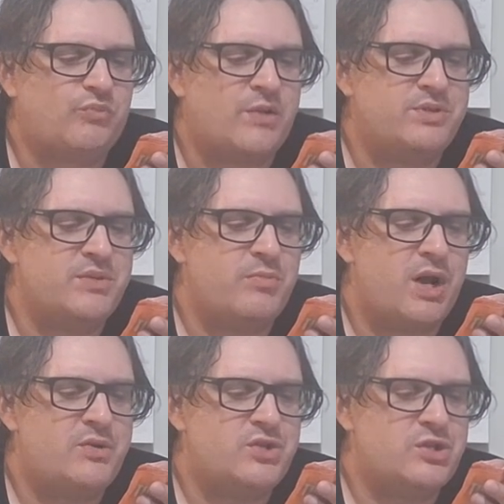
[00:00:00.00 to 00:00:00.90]
Up to
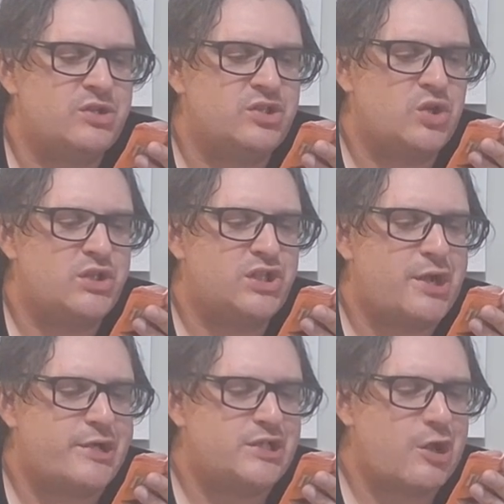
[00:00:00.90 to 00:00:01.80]
brown sugar, soy
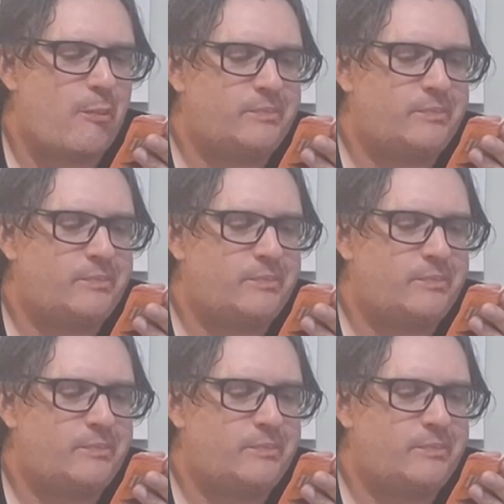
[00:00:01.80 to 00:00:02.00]
sauce.